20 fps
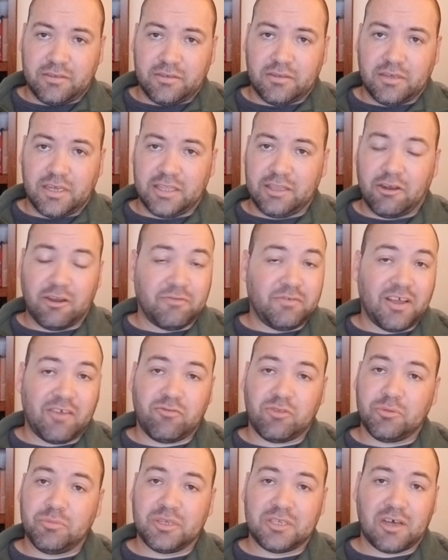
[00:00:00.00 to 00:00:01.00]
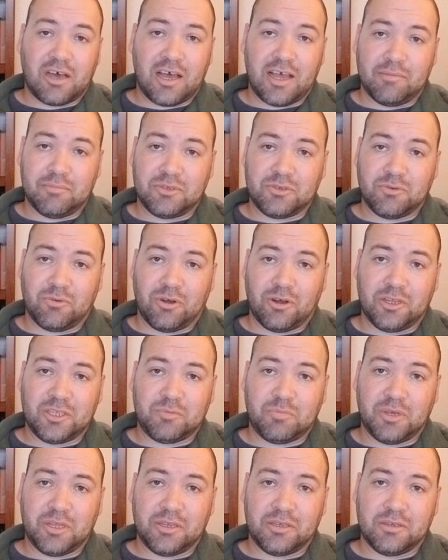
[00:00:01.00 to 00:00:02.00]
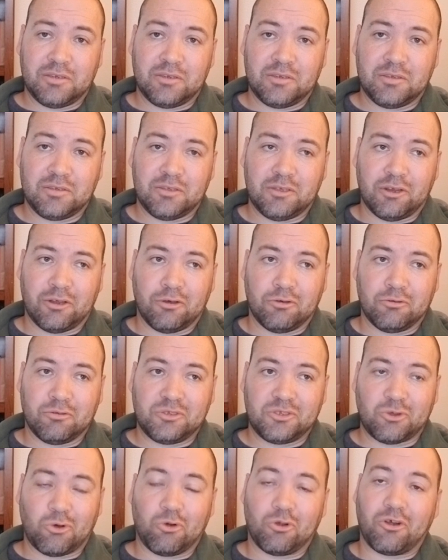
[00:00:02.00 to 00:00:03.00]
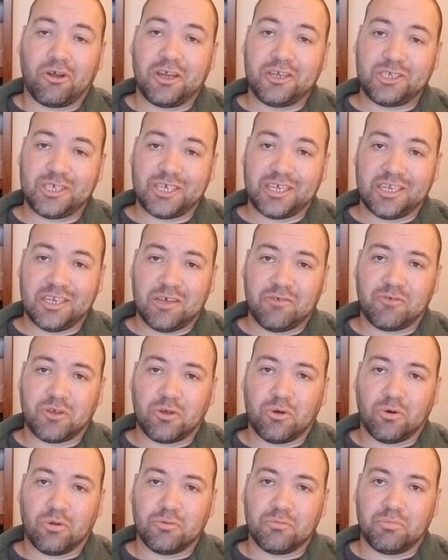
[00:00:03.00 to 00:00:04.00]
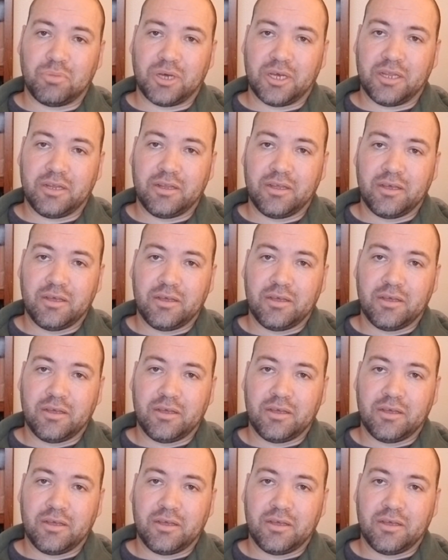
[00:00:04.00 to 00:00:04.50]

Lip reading: And there have definitely been times where it's been, soul crushing and difficult, but